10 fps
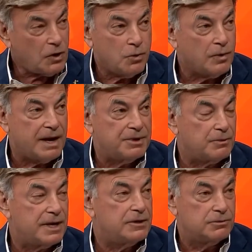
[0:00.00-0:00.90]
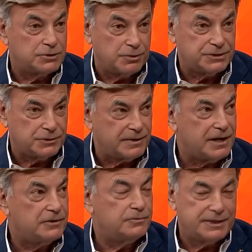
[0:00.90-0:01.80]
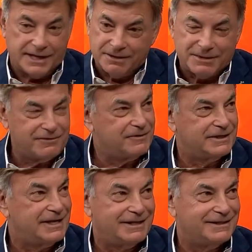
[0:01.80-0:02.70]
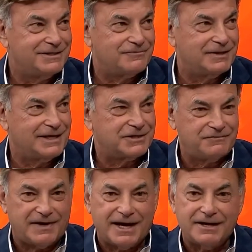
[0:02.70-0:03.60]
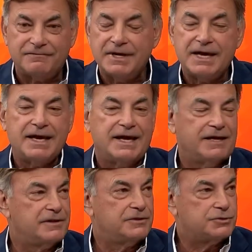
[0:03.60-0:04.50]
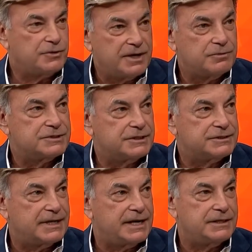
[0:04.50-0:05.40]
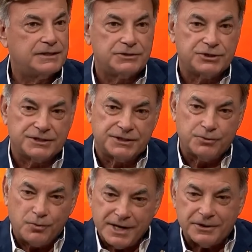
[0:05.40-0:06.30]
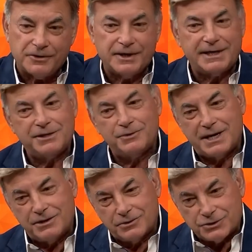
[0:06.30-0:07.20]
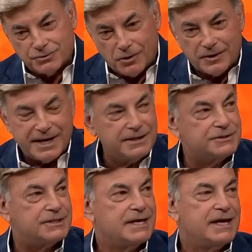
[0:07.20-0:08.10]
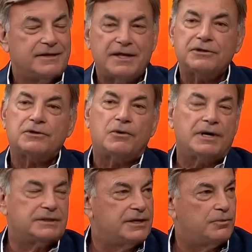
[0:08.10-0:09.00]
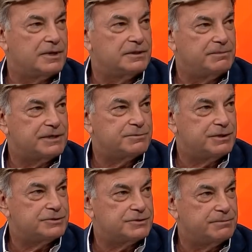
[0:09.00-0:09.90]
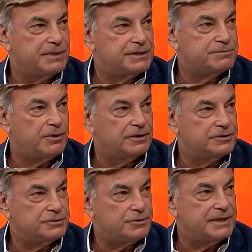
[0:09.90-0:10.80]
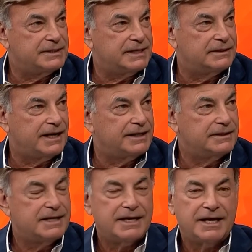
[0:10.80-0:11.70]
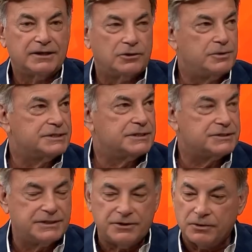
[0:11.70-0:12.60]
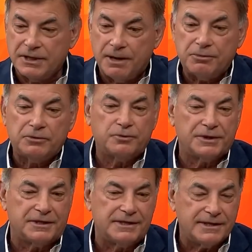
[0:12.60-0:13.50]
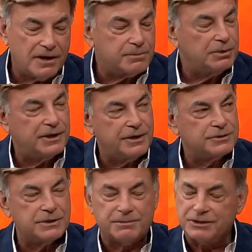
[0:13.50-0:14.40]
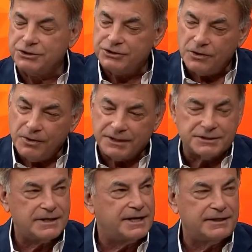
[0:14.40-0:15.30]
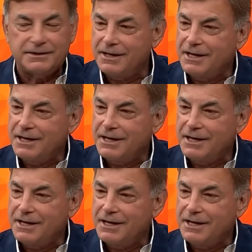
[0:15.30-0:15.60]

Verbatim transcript: Robbie Ray, who was with Toronto. We got him now for the at least for the yeah. next five. And then the trade with Cincinnati to get Jesse Winker and Eugenio Suarez. And then to go out and get one of the best pitchers in baseball at the trade deadline in Luis Castillo, coupled with the young players that have been so exciting.